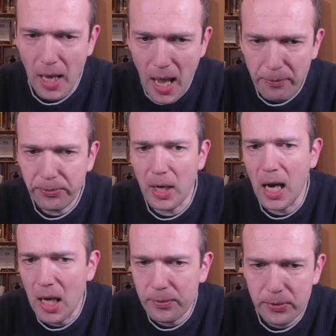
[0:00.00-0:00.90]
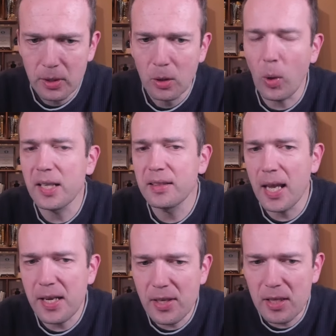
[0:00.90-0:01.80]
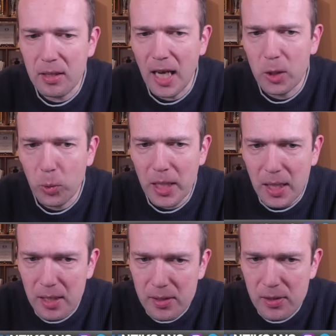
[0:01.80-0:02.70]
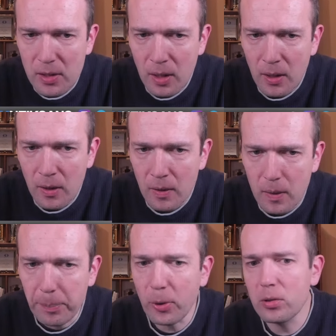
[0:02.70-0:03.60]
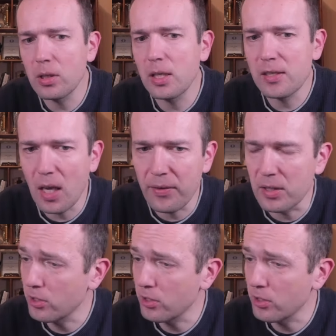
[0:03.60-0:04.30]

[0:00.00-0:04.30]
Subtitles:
f5, white takes it and weakens the pawn on e7.